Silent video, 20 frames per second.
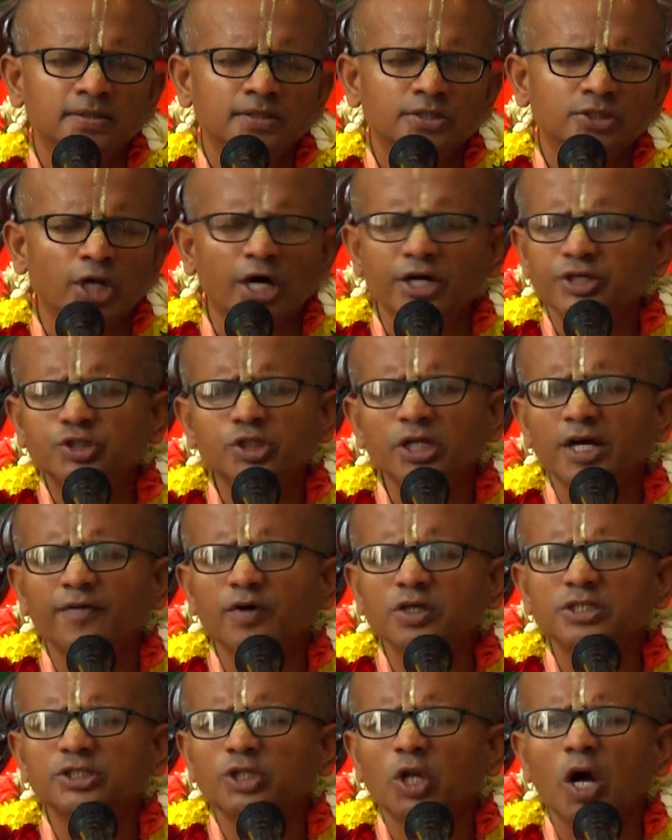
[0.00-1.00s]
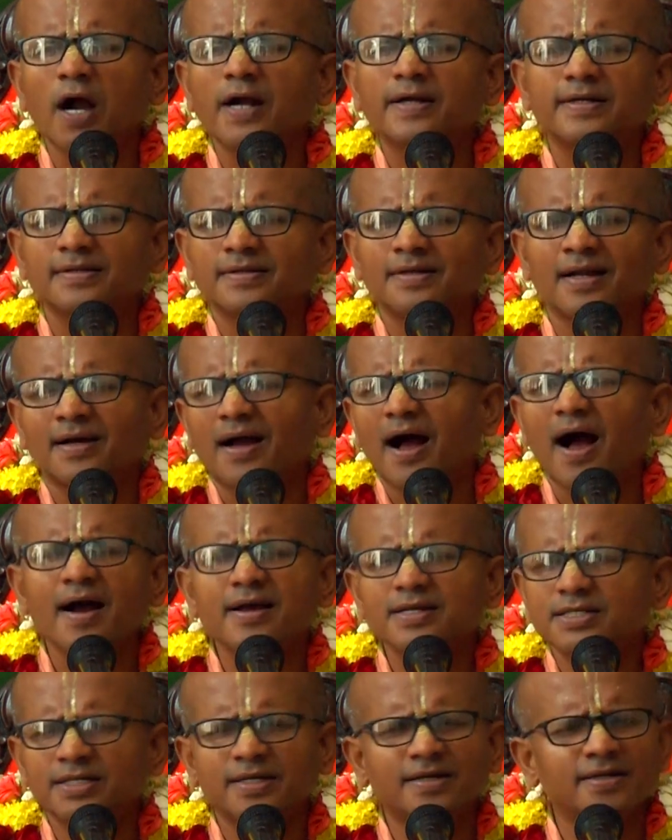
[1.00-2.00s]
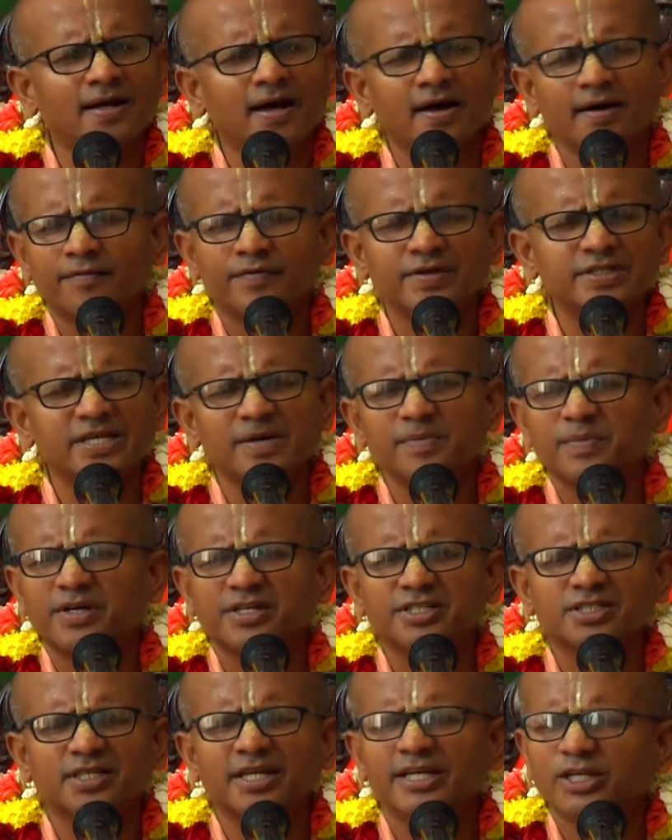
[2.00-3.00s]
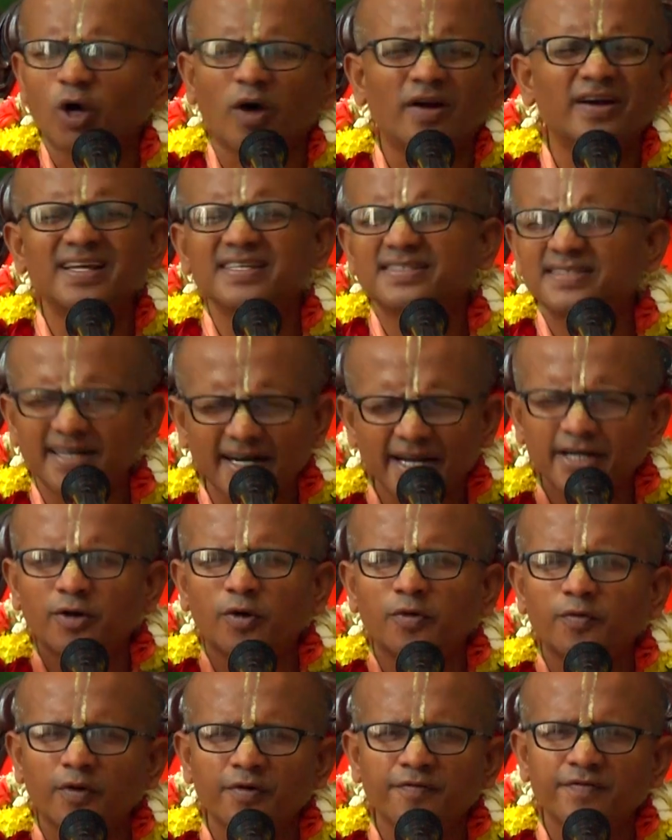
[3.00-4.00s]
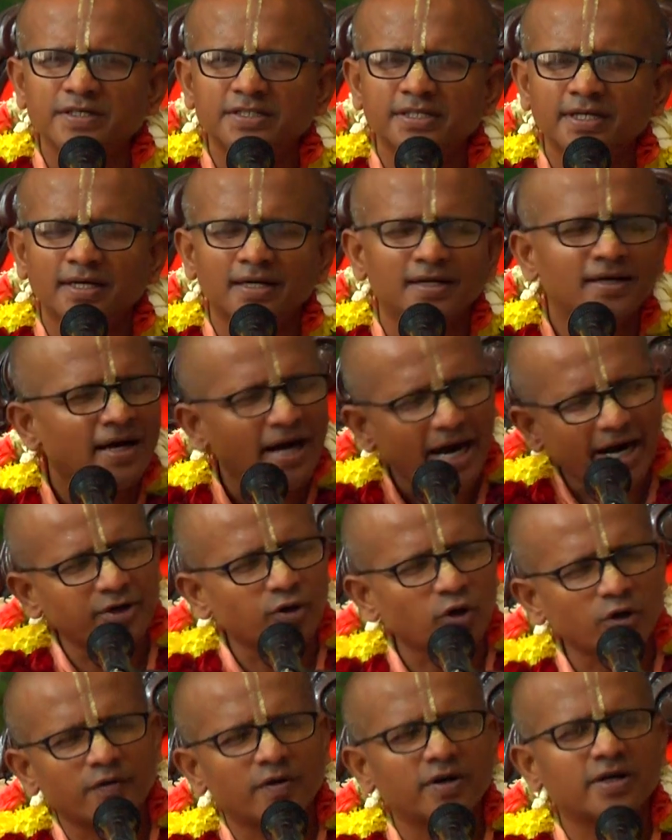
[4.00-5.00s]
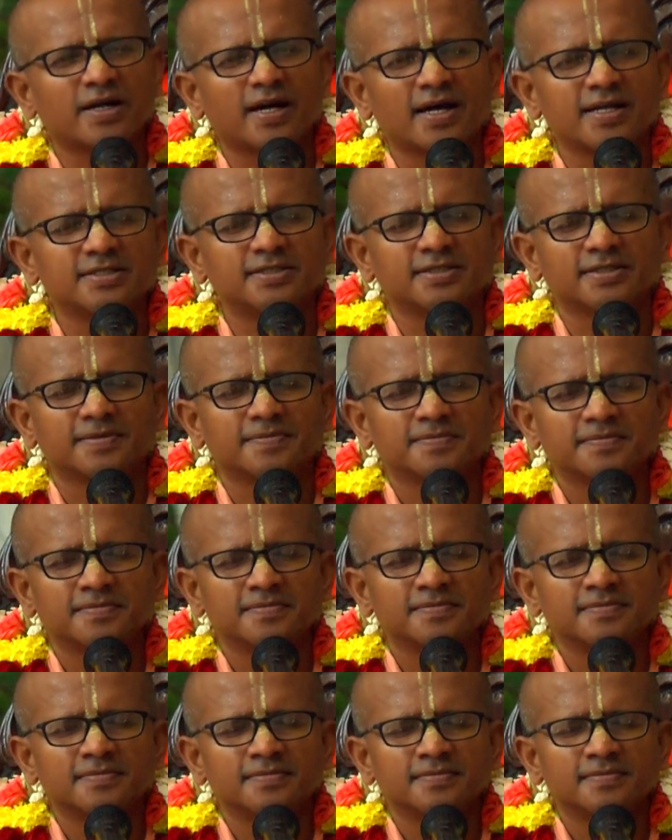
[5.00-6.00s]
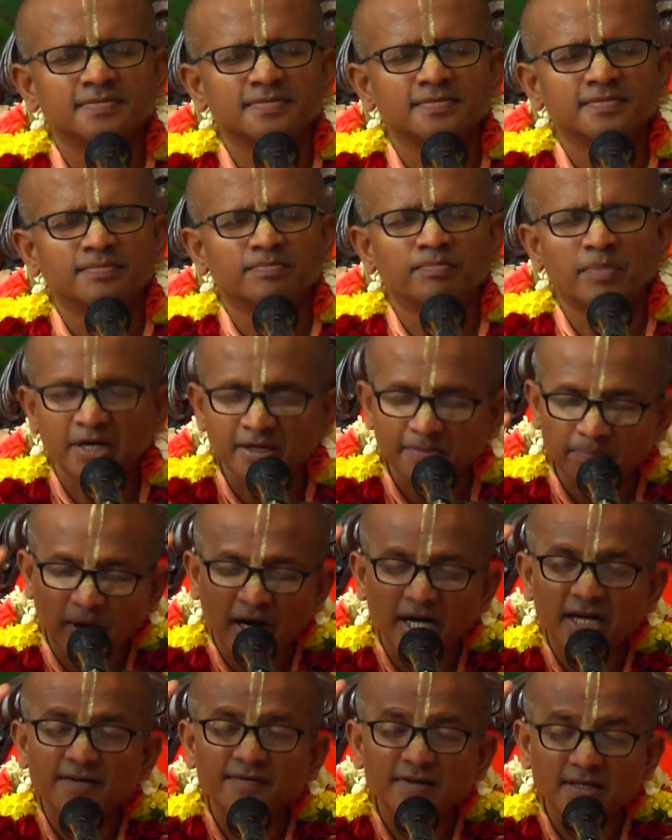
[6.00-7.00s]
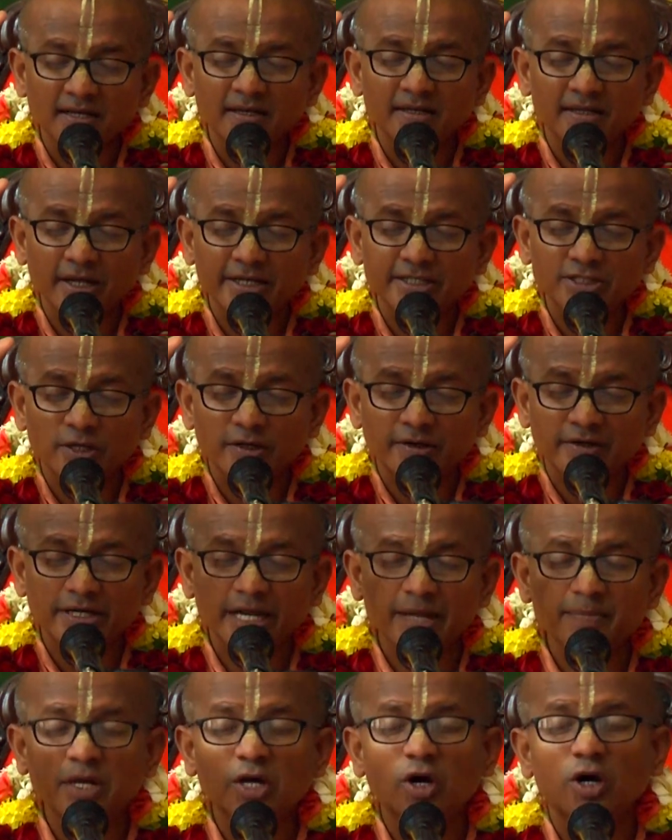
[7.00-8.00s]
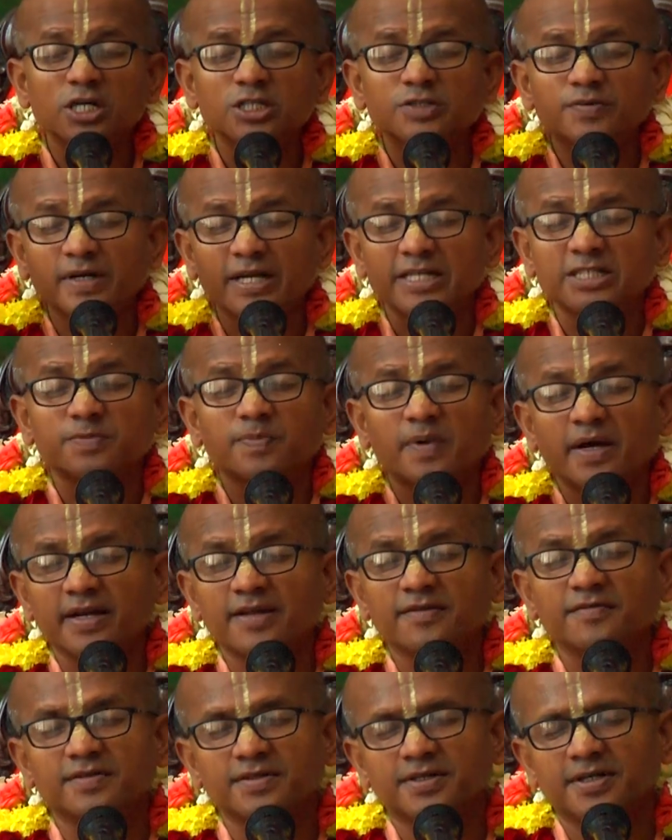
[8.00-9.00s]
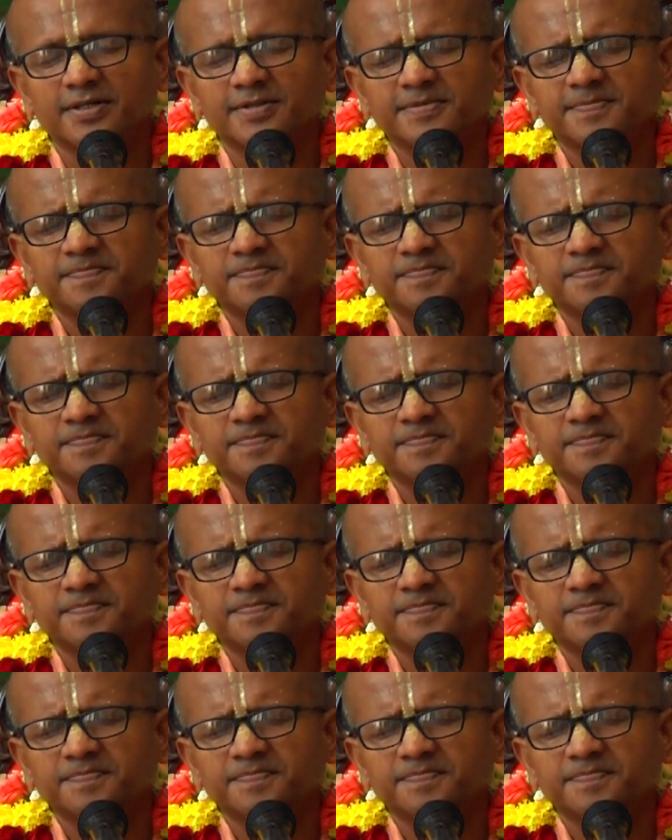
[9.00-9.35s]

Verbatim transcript: So Arjuna was not Nakankshe Vijayam Krishna. He already said, I don't want Vijaya, I don't want Rajya. But Pandava, uh, like, sorry, demigods were aspiring for that.